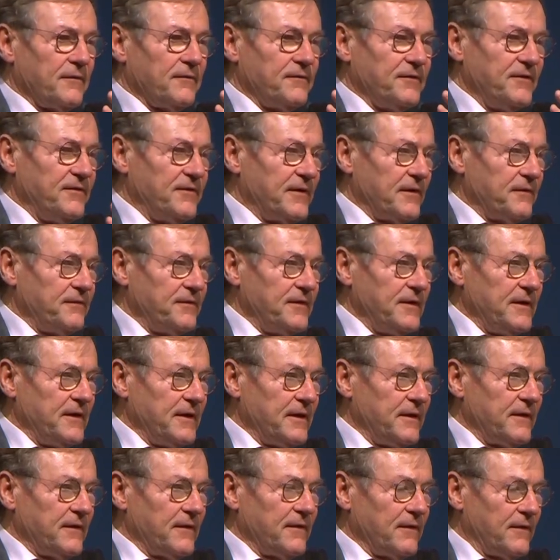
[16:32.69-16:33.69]
vis-a-vis
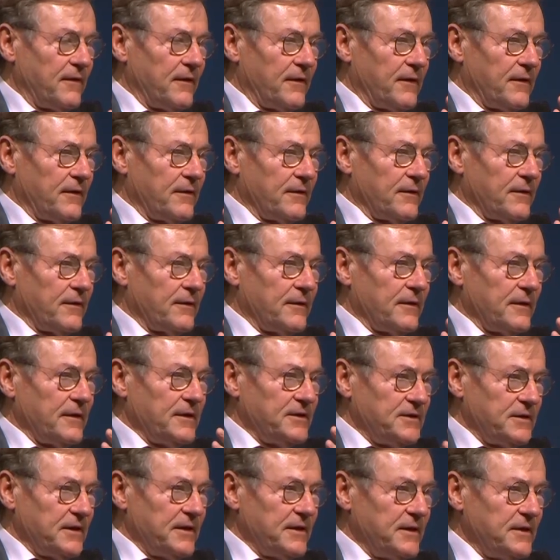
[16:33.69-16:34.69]

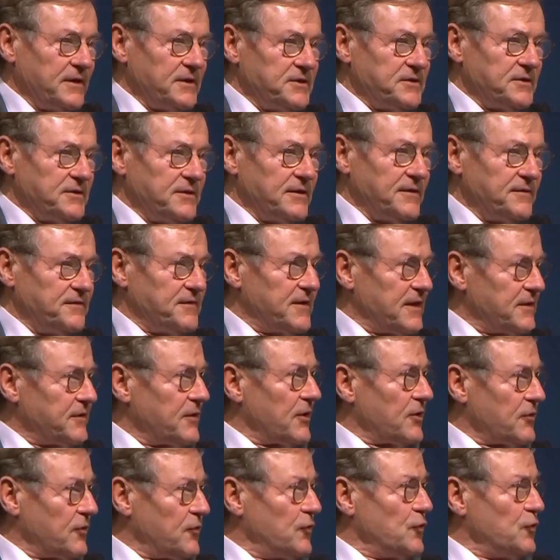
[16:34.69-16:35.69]
initiatives that
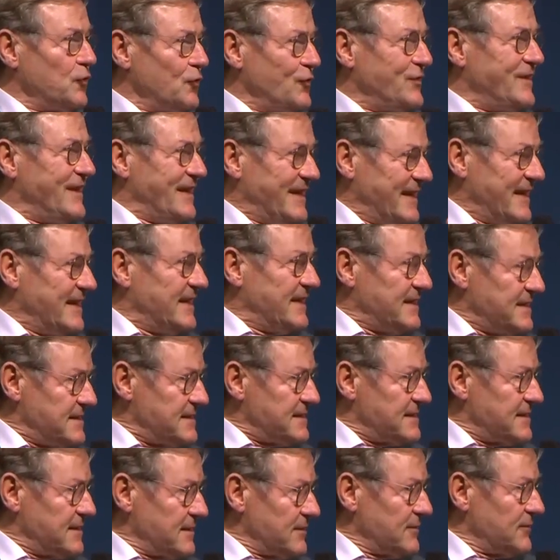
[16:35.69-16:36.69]
are too
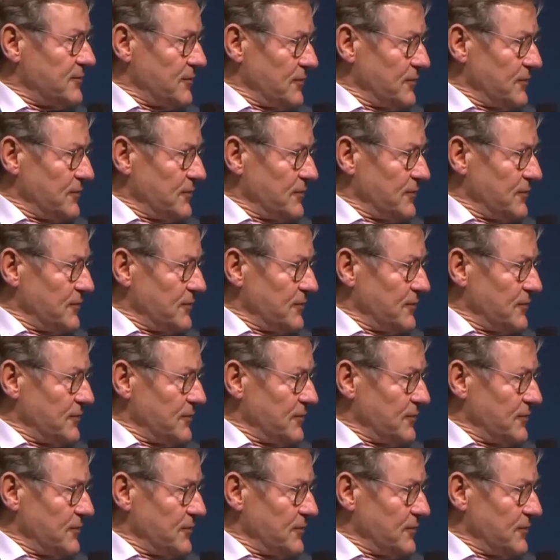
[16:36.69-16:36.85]
dirigist,